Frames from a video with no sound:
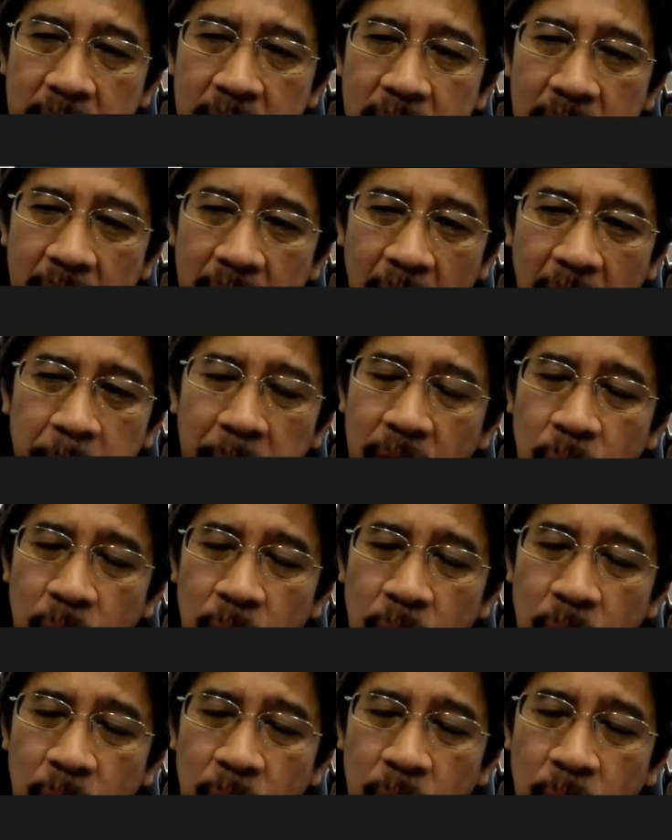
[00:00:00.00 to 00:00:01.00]
It can be
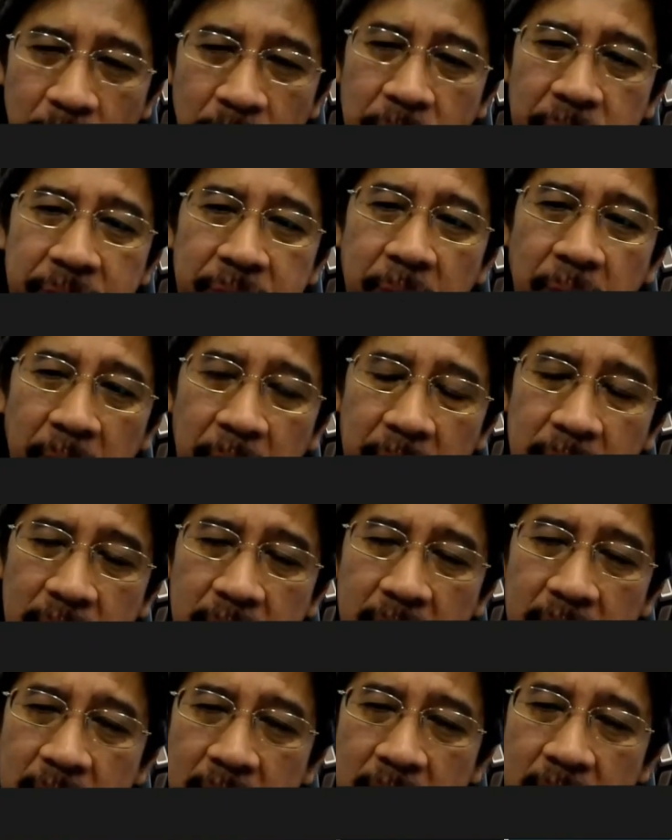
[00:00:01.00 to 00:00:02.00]
Q3 or Q4,
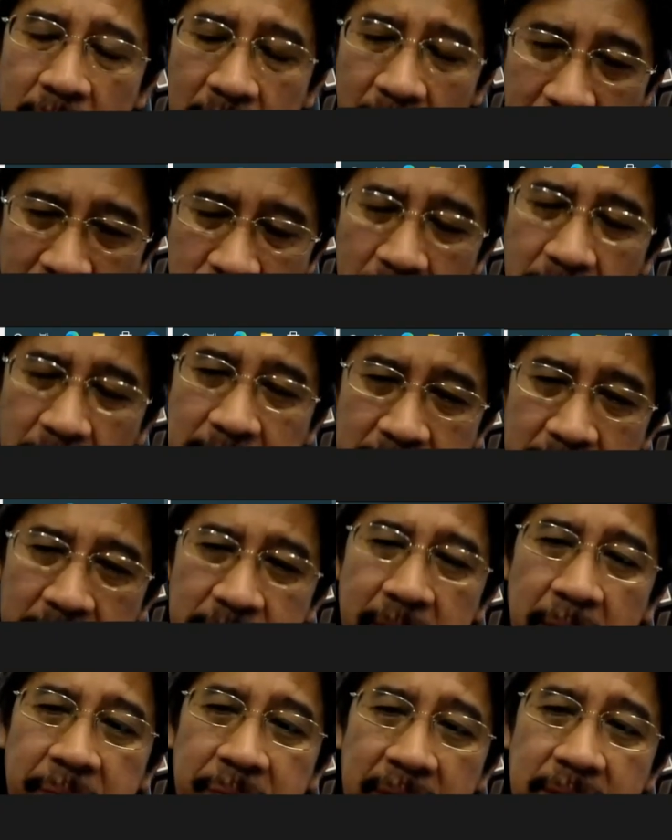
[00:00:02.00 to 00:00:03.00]
as long as it's a
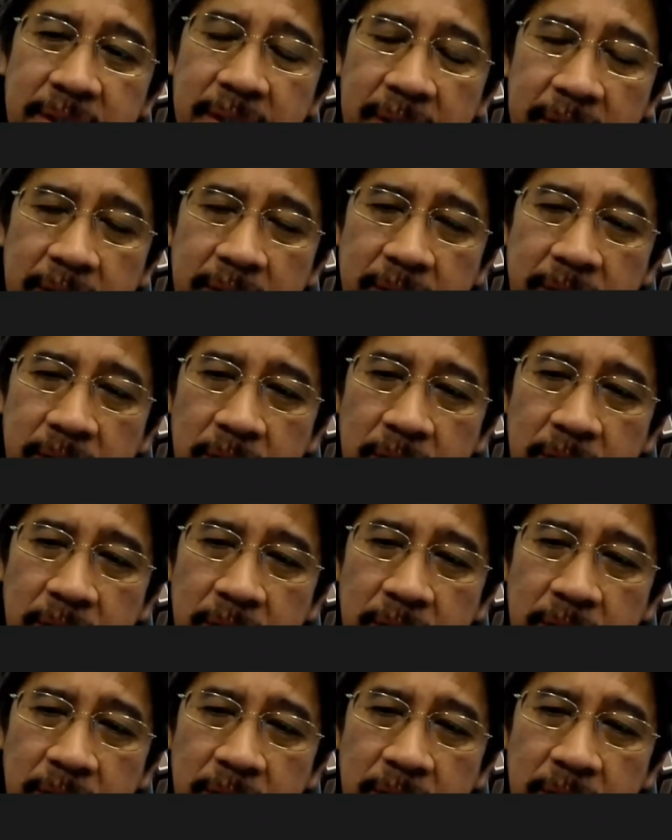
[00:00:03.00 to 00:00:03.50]
reference journal.